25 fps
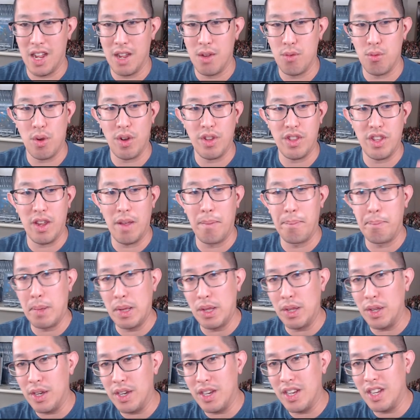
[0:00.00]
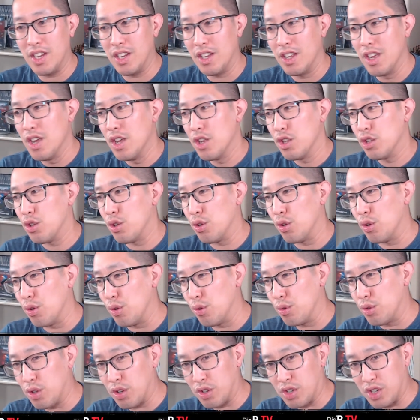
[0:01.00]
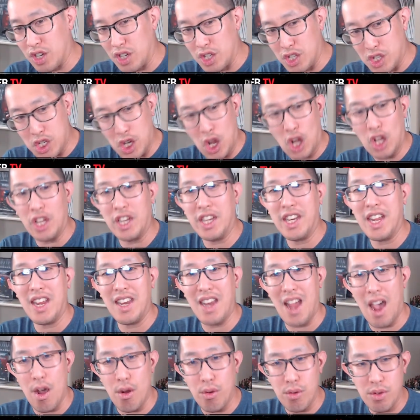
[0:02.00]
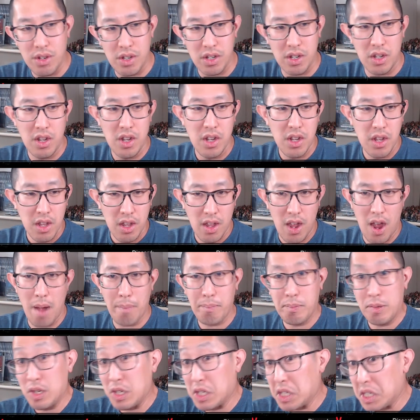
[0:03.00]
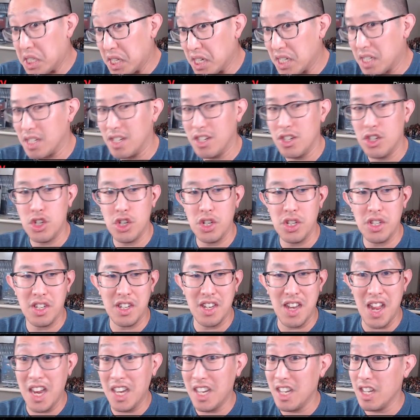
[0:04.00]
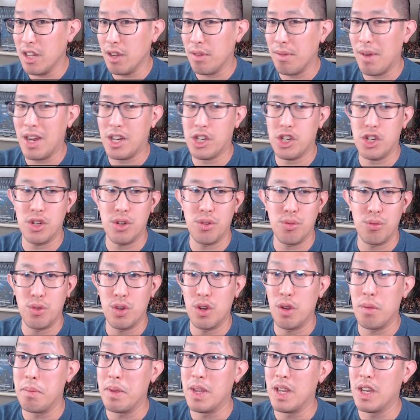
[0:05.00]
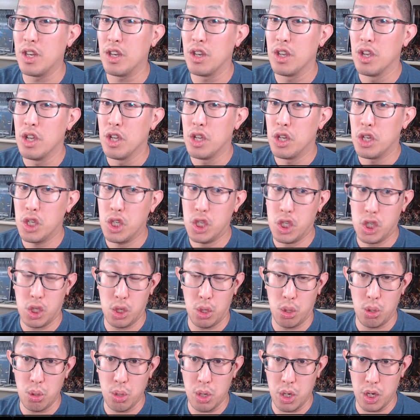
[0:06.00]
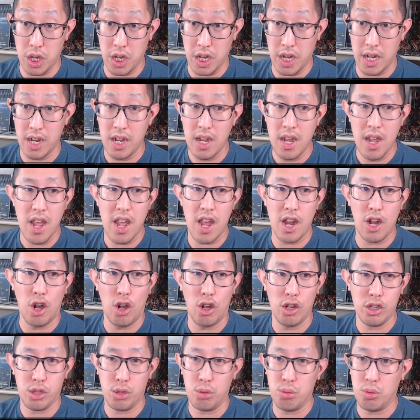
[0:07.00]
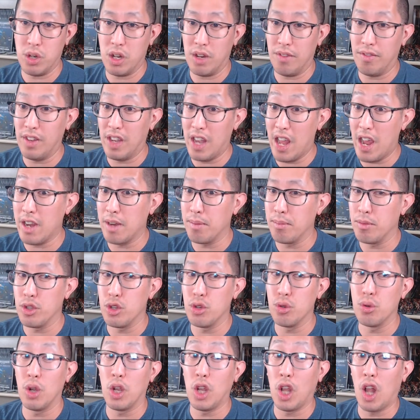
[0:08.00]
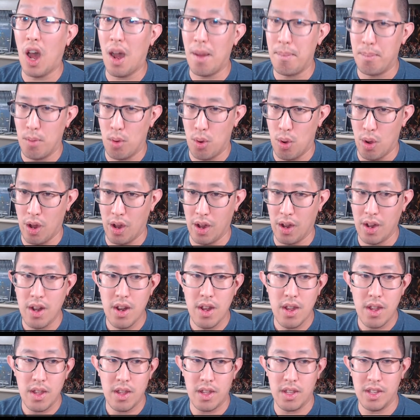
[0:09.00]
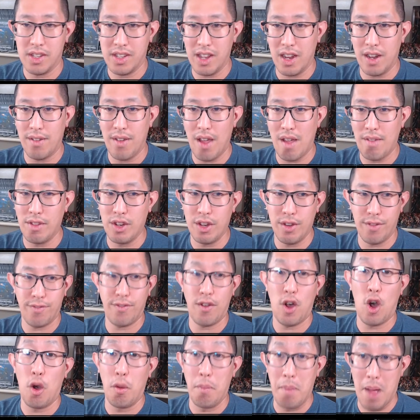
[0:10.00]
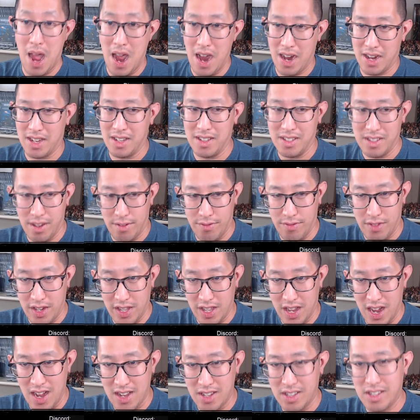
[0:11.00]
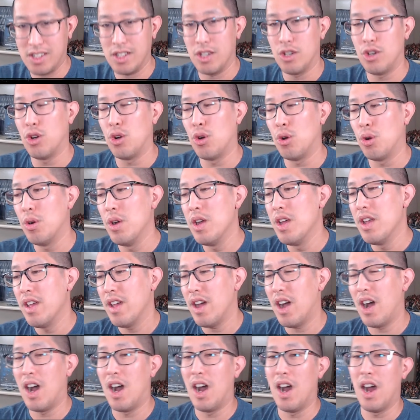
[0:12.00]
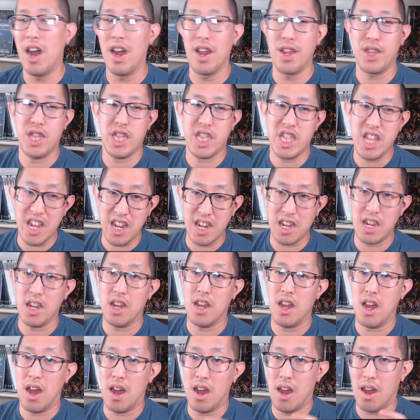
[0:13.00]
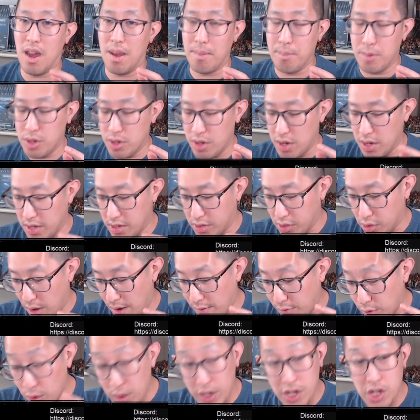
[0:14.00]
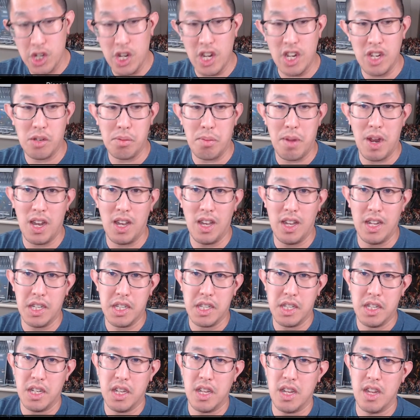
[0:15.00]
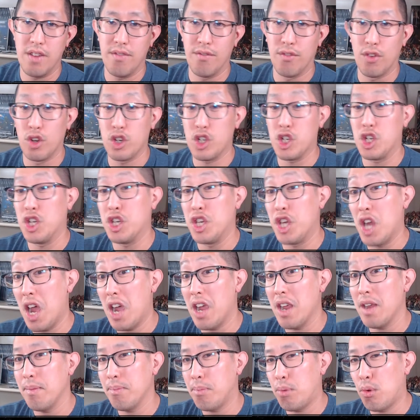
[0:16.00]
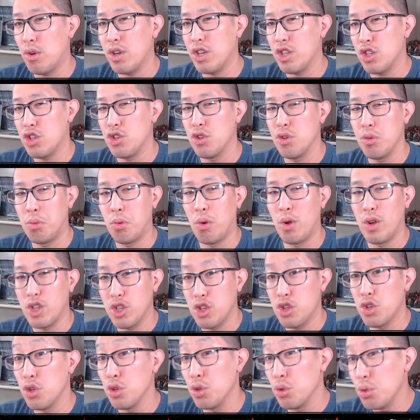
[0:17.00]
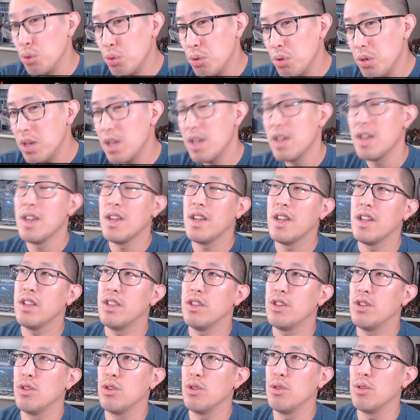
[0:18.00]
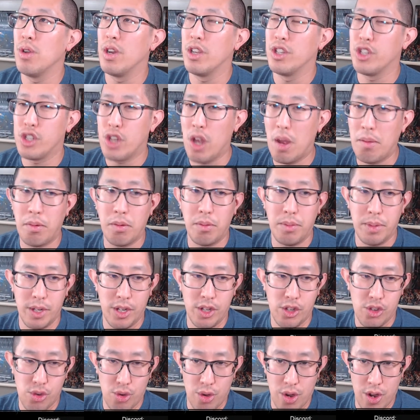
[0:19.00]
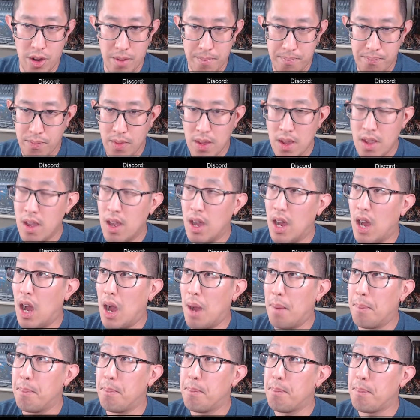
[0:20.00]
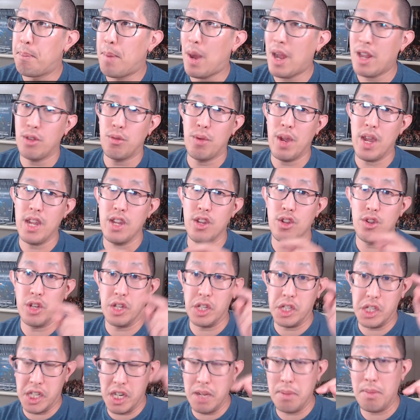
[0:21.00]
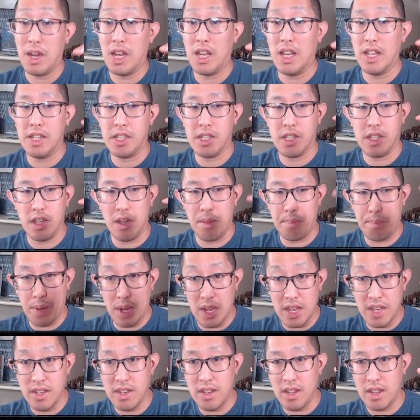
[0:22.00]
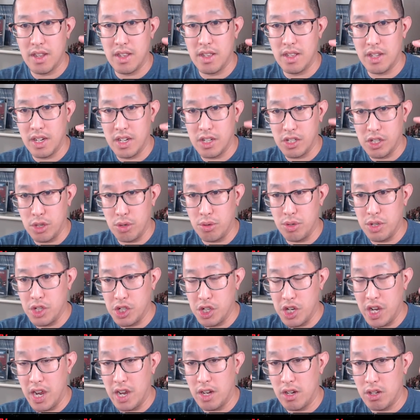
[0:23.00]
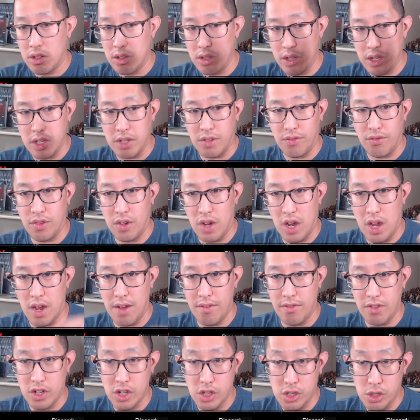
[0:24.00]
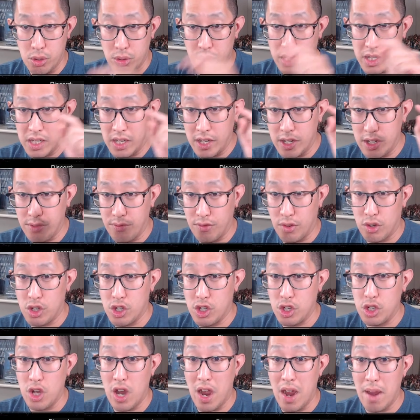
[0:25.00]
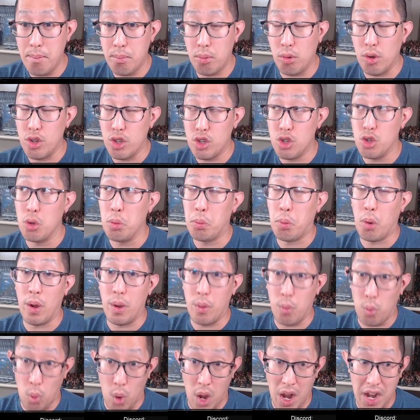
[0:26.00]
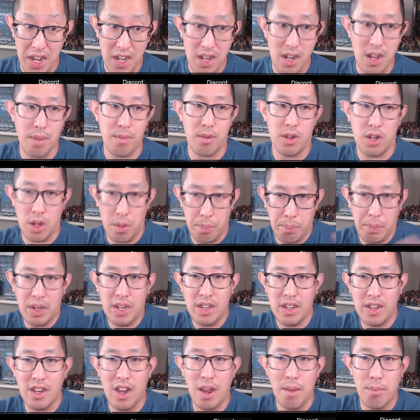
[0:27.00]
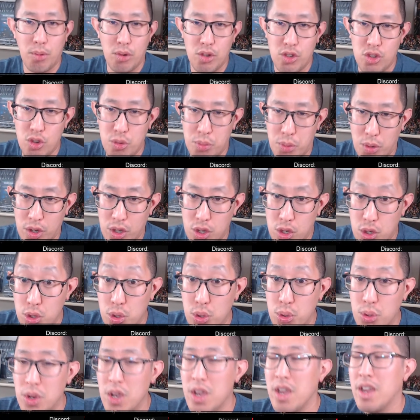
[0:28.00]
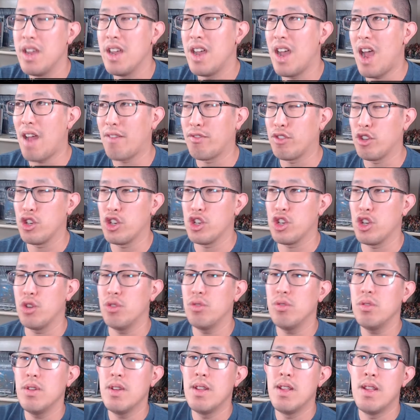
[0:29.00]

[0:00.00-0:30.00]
where the ability to just consolidate out up to 6 inches in any direction would have been so good, and also would have let him do a lot more instead of having to fall back and stuff like that. So I think So I've already changed my list in version 9.2.2 to Unstoppable Destroyer. By the way, you can see my list pinned in the Custodes channel. It's the Custodes list version 9.2.1. I'll pin the 9.2.2 after the show.